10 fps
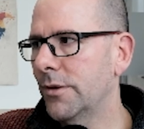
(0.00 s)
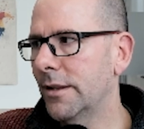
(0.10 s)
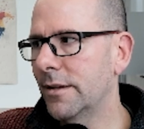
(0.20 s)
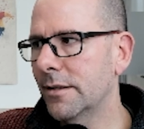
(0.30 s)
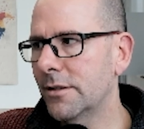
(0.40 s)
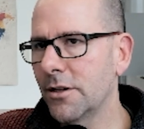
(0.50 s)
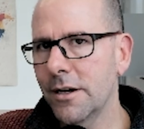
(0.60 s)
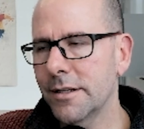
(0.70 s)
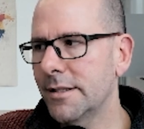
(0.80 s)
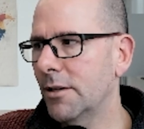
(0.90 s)
that this
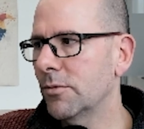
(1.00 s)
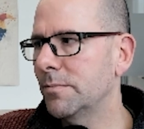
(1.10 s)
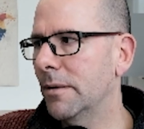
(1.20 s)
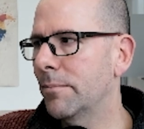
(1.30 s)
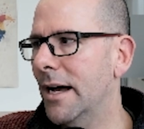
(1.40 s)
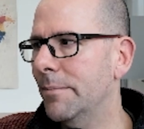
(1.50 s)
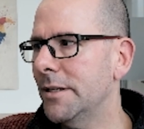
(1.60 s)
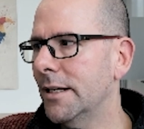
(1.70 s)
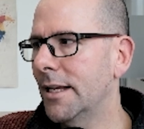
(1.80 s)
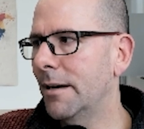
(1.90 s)
data set was being piped
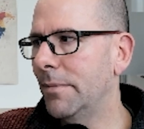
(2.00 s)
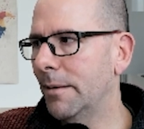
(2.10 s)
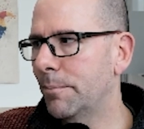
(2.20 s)
in and being